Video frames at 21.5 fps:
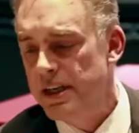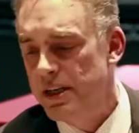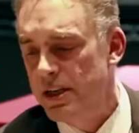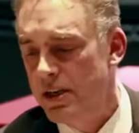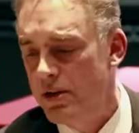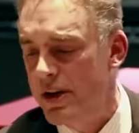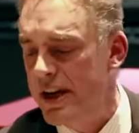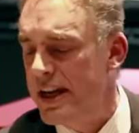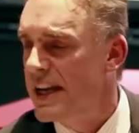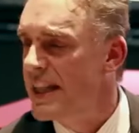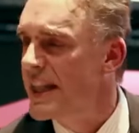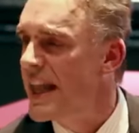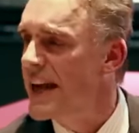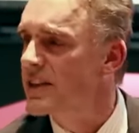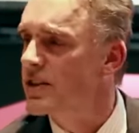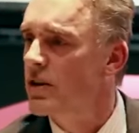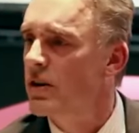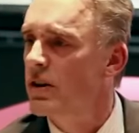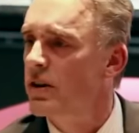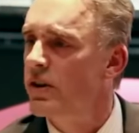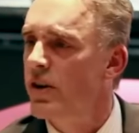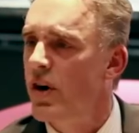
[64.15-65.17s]
to get a degree. And
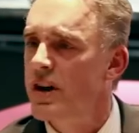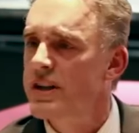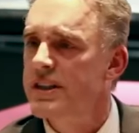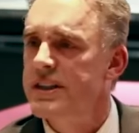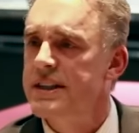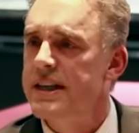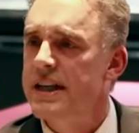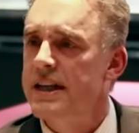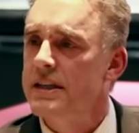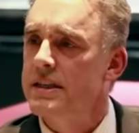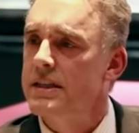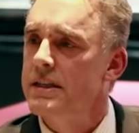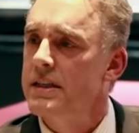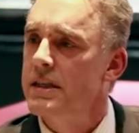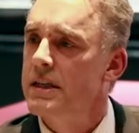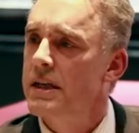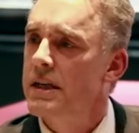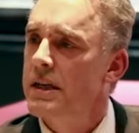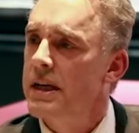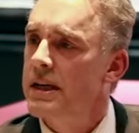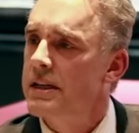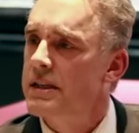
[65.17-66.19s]
that's all nonsense.
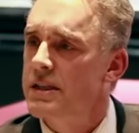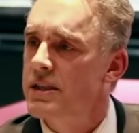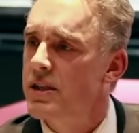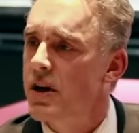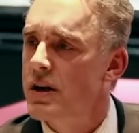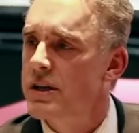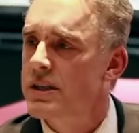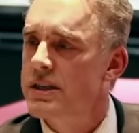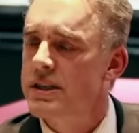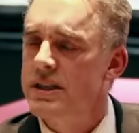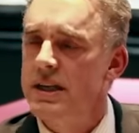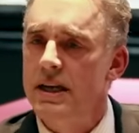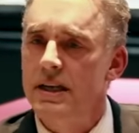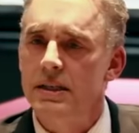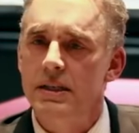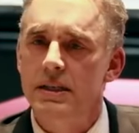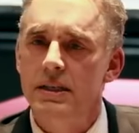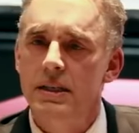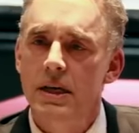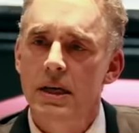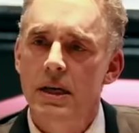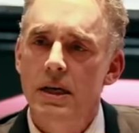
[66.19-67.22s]
It's
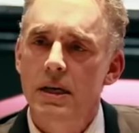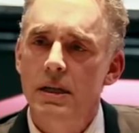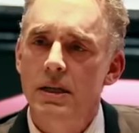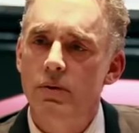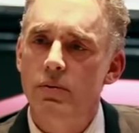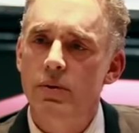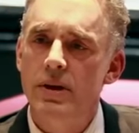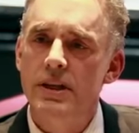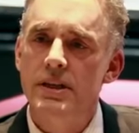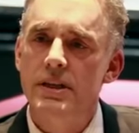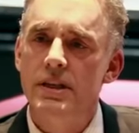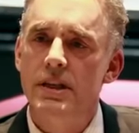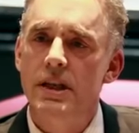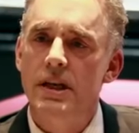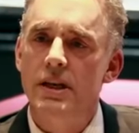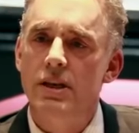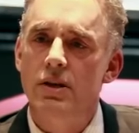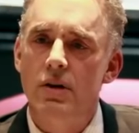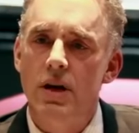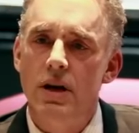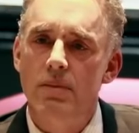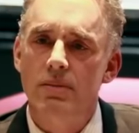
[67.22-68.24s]
nonsense. The reason
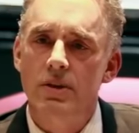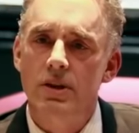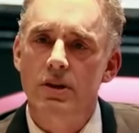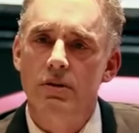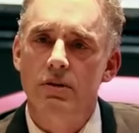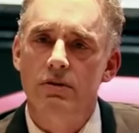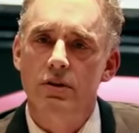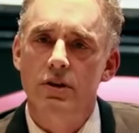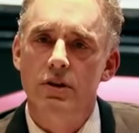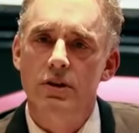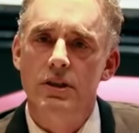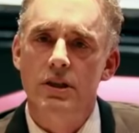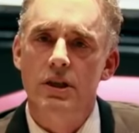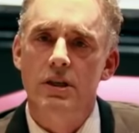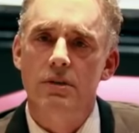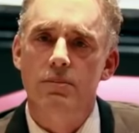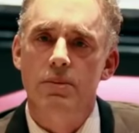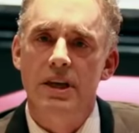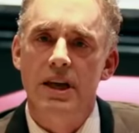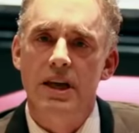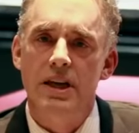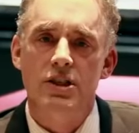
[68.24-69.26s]
that you come to university
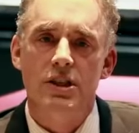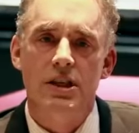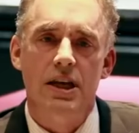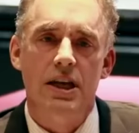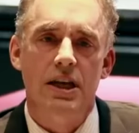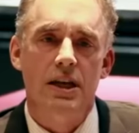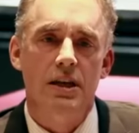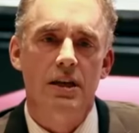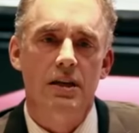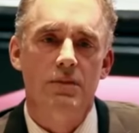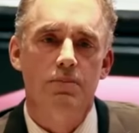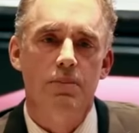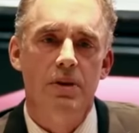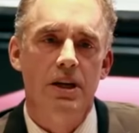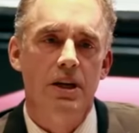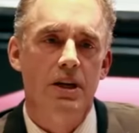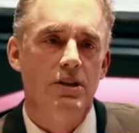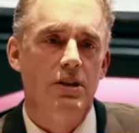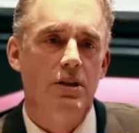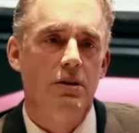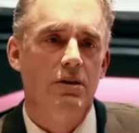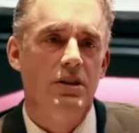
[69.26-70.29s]
to be educated is
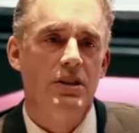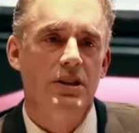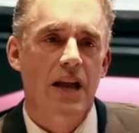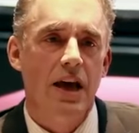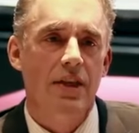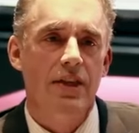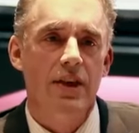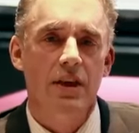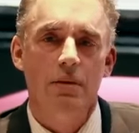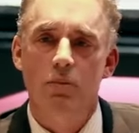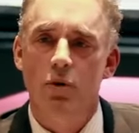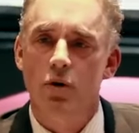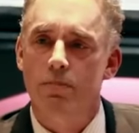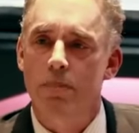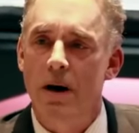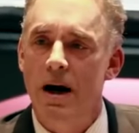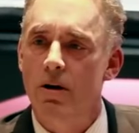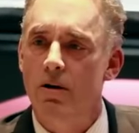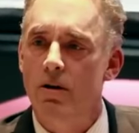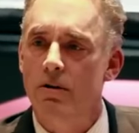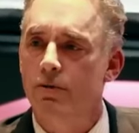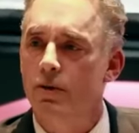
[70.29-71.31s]
because there is nothing more
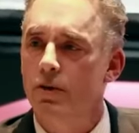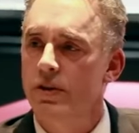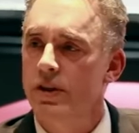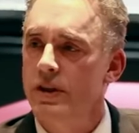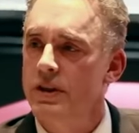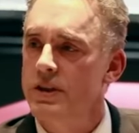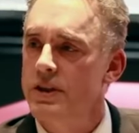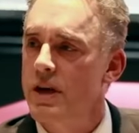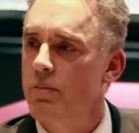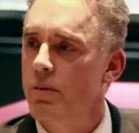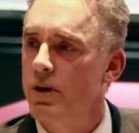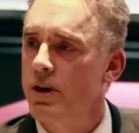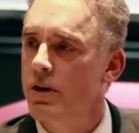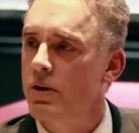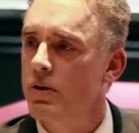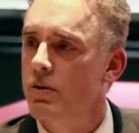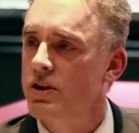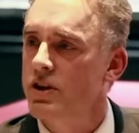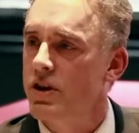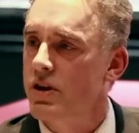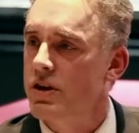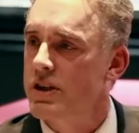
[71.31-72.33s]
powerful than someone
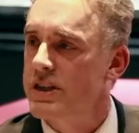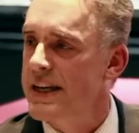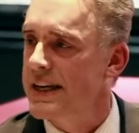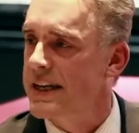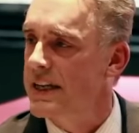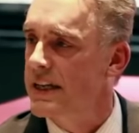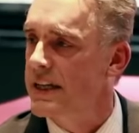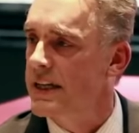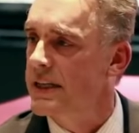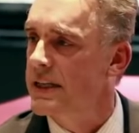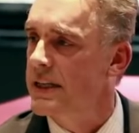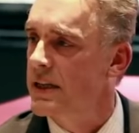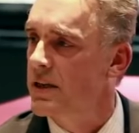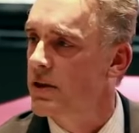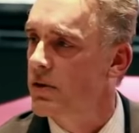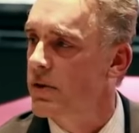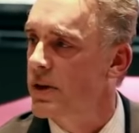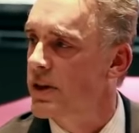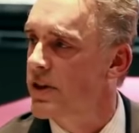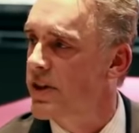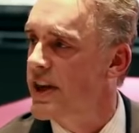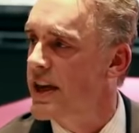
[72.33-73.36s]
who is articulate and
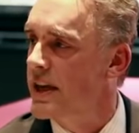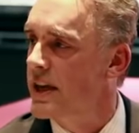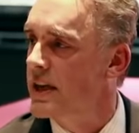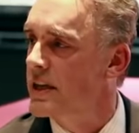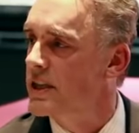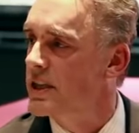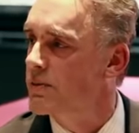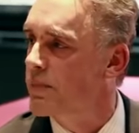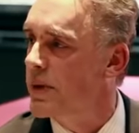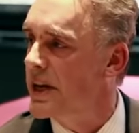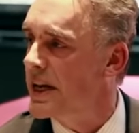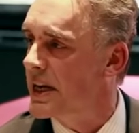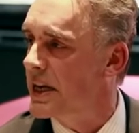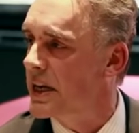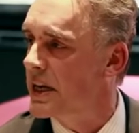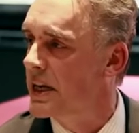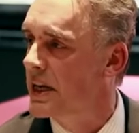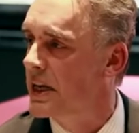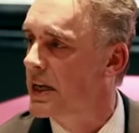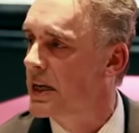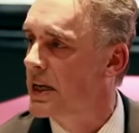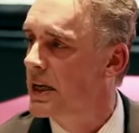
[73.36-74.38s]
who can think and
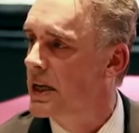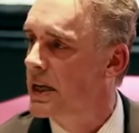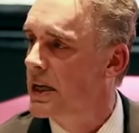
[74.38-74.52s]
speak.